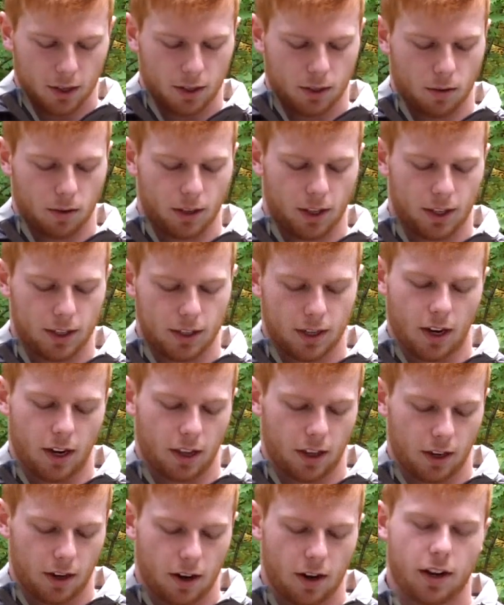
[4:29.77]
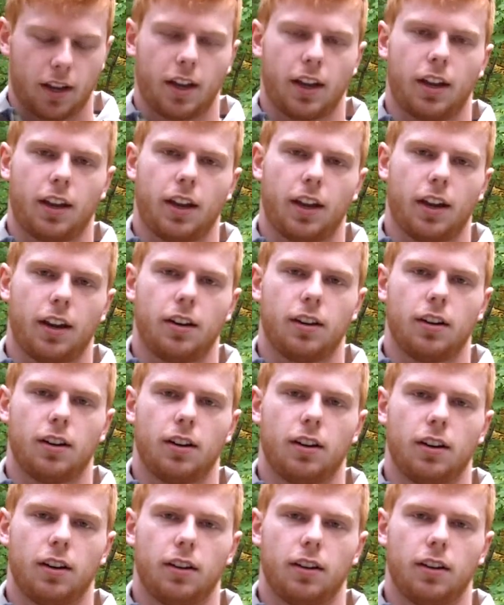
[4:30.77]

So on this side of the gun, it had